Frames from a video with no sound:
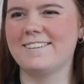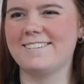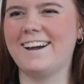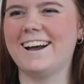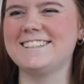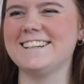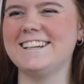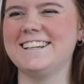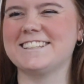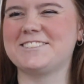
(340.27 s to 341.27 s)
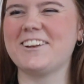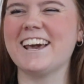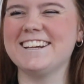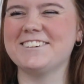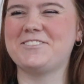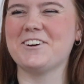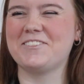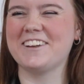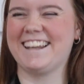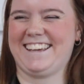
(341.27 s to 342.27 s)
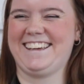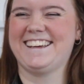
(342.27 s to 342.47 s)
I didn't explain it properly.